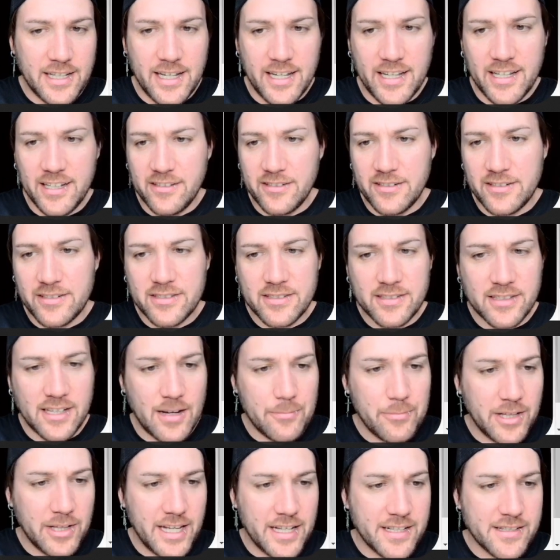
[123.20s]
and
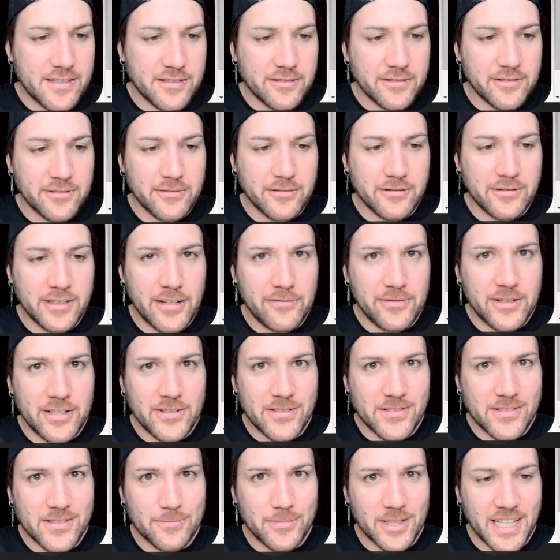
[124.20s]
I plan to never
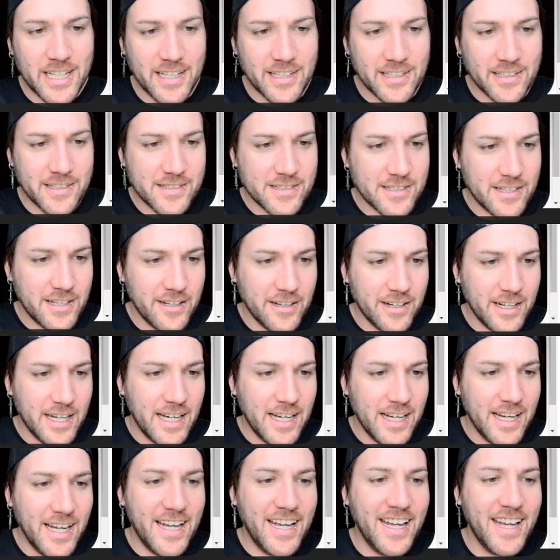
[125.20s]
use them again. So, uh,